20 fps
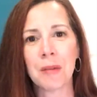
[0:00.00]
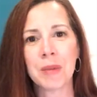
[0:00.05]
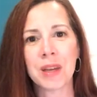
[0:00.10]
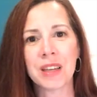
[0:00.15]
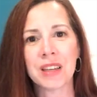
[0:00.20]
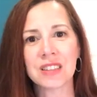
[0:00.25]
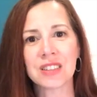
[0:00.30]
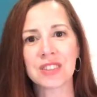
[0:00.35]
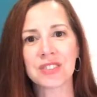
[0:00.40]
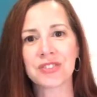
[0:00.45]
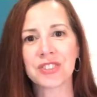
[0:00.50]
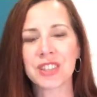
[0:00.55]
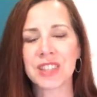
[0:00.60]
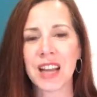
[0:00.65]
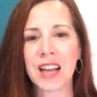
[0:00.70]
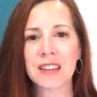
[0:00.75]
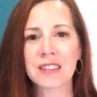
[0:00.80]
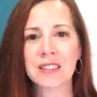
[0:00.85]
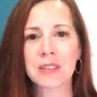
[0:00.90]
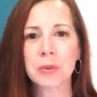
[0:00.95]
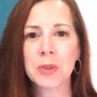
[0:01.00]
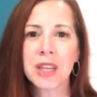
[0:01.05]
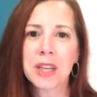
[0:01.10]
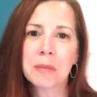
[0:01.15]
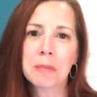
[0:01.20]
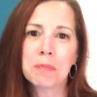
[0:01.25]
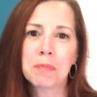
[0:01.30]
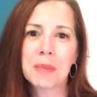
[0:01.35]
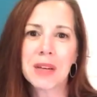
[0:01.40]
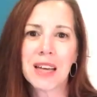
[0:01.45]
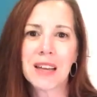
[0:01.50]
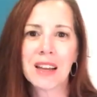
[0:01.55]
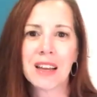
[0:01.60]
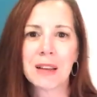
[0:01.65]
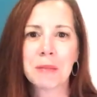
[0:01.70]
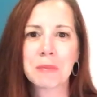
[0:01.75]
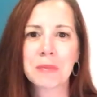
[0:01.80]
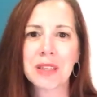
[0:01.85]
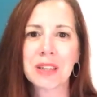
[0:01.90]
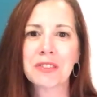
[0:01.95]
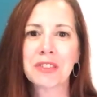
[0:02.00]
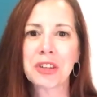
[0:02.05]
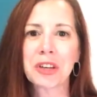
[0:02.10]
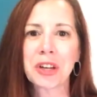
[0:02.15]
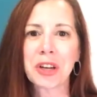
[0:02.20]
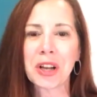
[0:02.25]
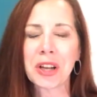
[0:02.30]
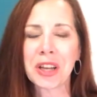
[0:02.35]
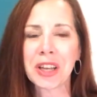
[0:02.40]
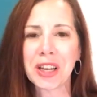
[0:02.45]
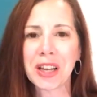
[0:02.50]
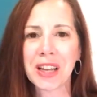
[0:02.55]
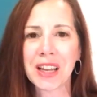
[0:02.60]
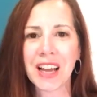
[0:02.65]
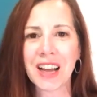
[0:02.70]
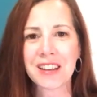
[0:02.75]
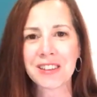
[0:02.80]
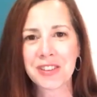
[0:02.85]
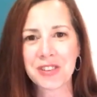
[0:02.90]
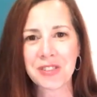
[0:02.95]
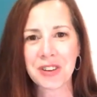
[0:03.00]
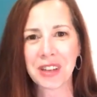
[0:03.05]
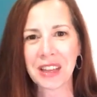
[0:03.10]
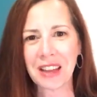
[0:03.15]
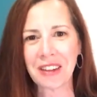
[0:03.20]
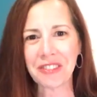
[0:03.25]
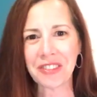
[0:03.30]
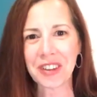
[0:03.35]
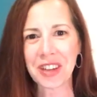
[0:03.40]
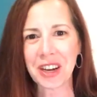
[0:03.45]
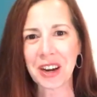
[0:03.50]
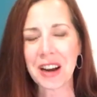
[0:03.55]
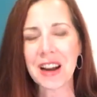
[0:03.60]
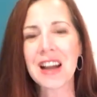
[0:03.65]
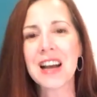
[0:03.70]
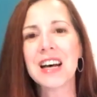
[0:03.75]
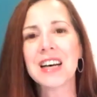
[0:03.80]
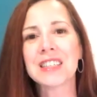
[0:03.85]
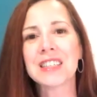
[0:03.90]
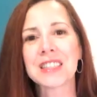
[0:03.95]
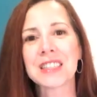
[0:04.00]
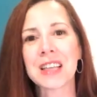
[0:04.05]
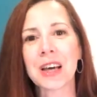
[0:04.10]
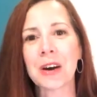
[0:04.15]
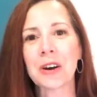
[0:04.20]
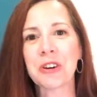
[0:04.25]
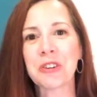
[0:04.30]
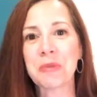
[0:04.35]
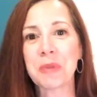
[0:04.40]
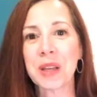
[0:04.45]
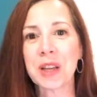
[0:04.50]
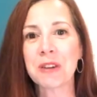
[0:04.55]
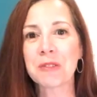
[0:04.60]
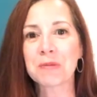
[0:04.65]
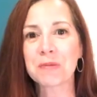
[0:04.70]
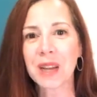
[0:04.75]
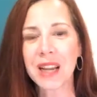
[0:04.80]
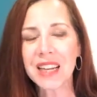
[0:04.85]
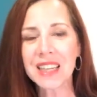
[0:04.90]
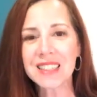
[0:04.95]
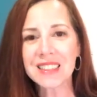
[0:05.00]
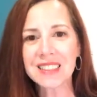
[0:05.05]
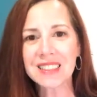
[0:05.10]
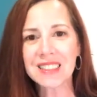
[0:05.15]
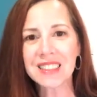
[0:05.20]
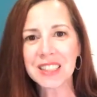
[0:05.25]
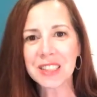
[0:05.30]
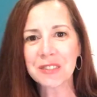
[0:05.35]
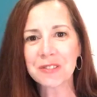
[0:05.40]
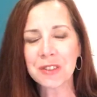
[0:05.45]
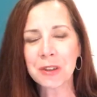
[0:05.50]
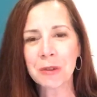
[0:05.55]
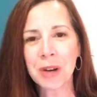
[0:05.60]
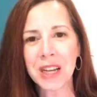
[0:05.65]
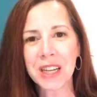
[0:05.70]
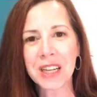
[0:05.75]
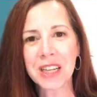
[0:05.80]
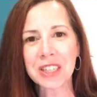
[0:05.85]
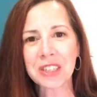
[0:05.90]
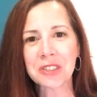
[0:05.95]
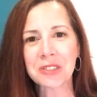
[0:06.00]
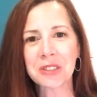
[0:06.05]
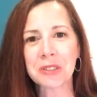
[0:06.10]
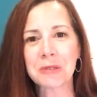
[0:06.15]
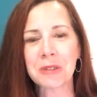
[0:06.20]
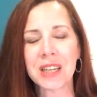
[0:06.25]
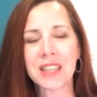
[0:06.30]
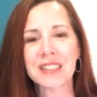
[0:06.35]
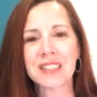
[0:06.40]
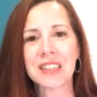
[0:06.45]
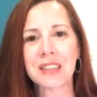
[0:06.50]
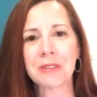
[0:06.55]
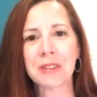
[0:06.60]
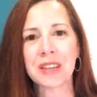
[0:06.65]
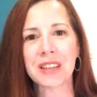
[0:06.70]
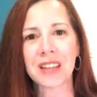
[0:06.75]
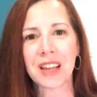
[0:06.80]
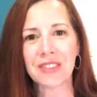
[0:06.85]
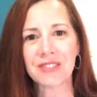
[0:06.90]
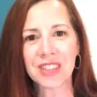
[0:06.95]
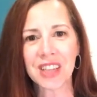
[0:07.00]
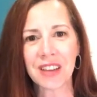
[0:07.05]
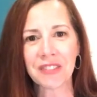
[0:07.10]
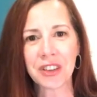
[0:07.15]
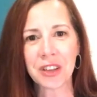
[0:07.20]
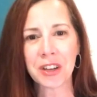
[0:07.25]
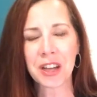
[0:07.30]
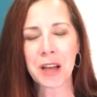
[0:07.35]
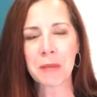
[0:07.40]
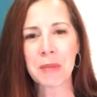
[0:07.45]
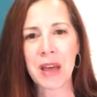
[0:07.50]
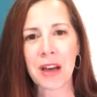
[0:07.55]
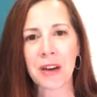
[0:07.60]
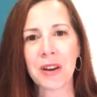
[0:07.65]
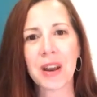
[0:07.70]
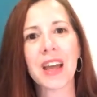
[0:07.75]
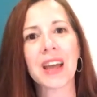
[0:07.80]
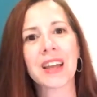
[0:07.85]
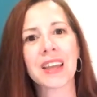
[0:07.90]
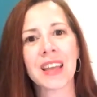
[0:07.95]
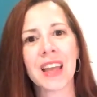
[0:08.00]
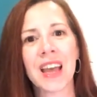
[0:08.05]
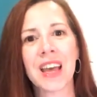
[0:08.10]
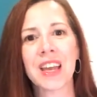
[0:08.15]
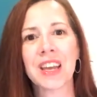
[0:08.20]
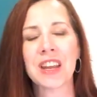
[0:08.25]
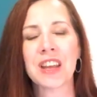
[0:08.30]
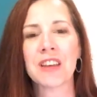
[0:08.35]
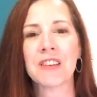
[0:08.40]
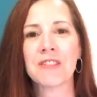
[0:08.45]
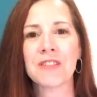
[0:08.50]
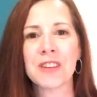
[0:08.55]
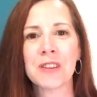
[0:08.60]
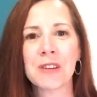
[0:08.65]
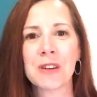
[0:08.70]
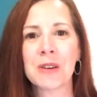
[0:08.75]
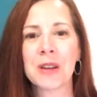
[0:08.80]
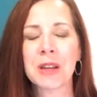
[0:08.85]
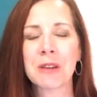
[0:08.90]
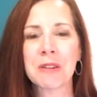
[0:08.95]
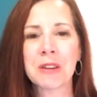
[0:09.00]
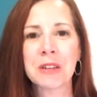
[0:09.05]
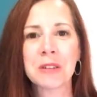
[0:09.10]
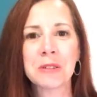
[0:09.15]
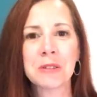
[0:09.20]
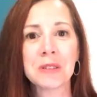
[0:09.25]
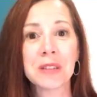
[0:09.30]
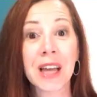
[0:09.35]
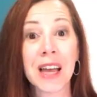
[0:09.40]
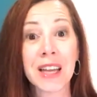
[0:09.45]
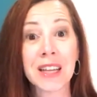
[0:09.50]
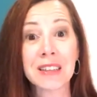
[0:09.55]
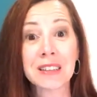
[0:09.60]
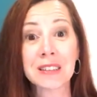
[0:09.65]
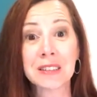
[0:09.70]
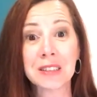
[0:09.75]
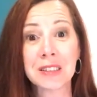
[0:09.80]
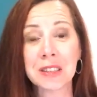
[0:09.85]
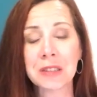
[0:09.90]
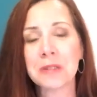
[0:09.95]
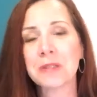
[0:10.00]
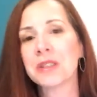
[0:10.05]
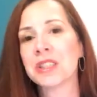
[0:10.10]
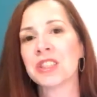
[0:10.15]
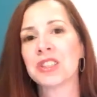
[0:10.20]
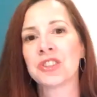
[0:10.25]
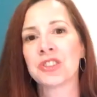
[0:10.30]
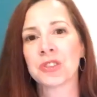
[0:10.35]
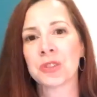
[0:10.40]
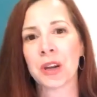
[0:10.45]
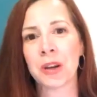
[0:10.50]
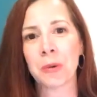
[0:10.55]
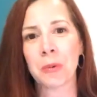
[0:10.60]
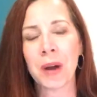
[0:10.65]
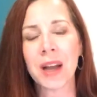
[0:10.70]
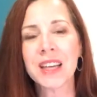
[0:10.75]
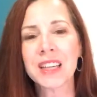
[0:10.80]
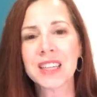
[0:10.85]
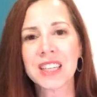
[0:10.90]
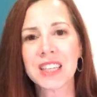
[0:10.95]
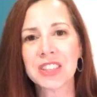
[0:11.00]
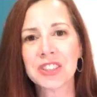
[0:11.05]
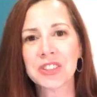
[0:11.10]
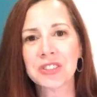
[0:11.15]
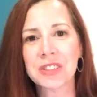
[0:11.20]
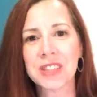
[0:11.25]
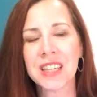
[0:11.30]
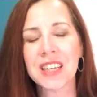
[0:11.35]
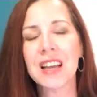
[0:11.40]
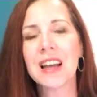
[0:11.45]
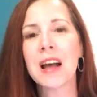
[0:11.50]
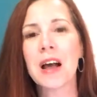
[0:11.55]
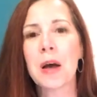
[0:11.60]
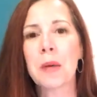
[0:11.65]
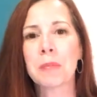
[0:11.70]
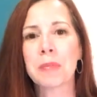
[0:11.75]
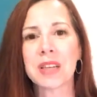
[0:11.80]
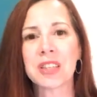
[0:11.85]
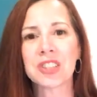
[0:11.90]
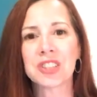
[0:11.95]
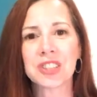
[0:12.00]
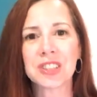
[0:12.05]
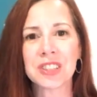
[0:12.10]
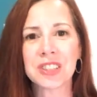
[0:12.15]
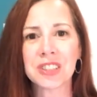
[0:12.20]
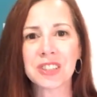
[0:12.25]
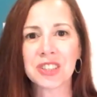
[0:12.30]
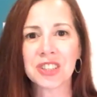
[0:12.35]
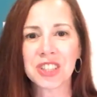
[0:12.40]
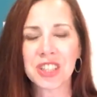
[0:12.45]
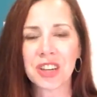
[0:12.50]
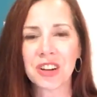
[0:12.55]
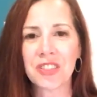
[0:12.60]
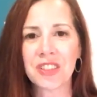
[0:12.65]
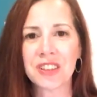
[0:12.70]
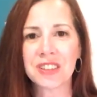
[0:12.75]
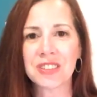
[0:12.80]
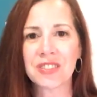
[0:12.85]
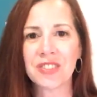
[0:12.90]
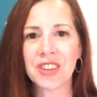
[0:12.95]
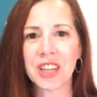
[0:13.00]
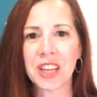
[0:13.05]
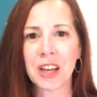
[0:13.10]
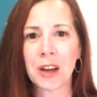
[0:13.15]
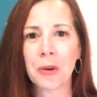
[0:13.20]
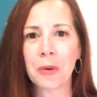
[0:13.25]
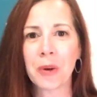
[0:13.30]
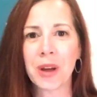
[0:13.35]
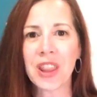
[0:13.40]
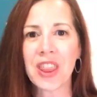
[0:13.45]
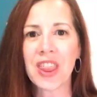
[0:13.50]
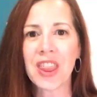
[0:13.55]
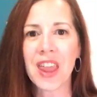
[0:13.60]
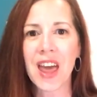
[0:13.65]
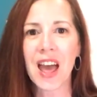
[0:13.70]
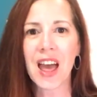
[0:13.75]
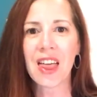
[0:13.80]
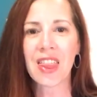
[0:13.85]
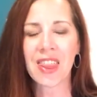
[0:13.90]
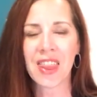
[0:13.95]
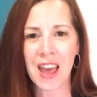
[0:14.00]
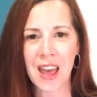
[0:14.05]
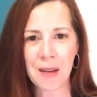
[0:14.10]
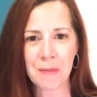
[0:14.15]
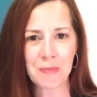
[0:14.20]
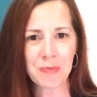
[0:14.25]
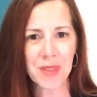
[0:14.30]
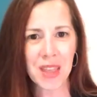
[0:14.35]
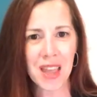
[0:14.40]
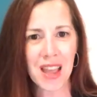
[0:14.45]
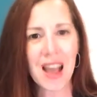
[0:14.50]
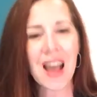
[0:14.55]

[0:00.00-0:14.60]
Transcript: It is for next week, but I'm giving it a little extra love here. So it'd be great to see you for Wine Country Wednesday. I would love to have you come out. Again, if you know anyone who likes to enjoy Wine Country, be sure to share this video with them.